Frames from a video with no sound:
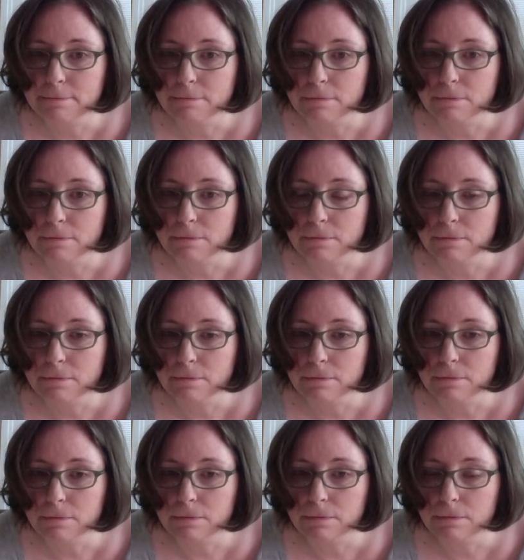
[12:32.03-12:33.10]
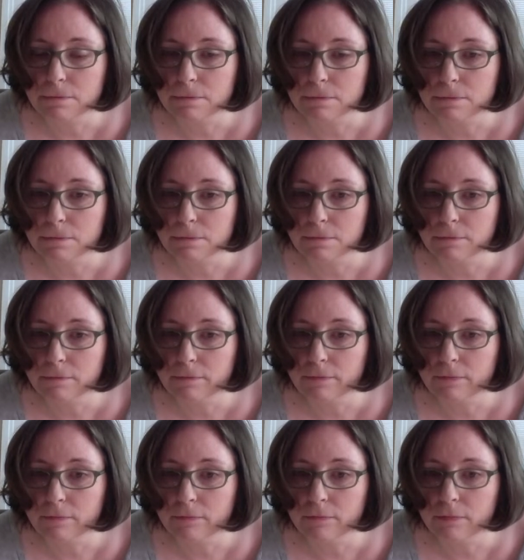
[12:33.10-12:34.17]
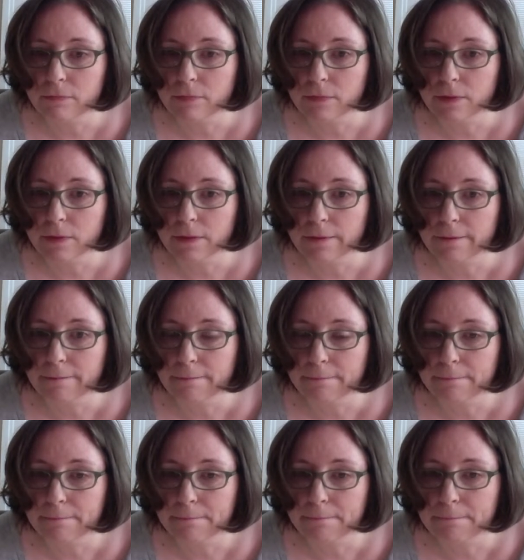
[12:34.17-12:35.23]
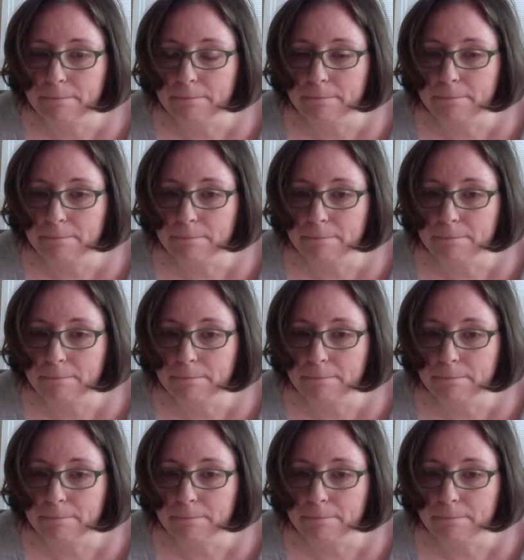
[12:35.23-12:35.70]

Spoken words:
The person shown says nothing.